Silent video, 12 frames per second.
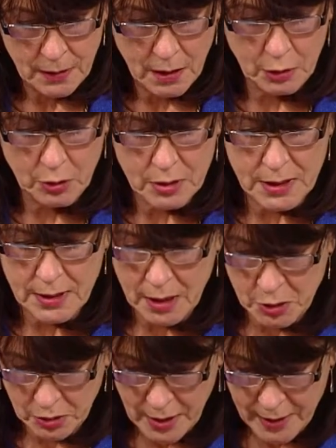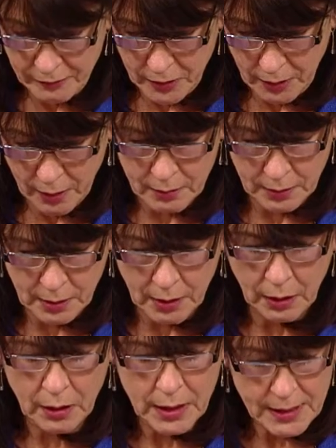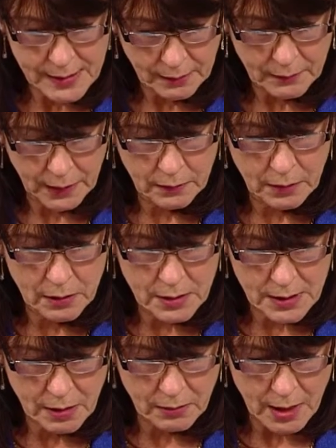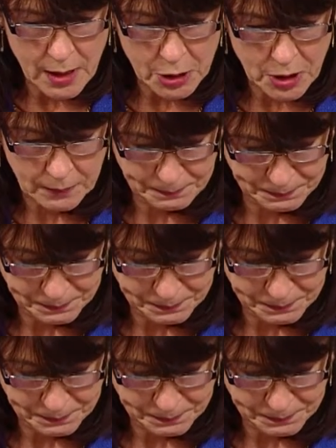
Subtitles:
across Central Africa and increasingly in South Asia.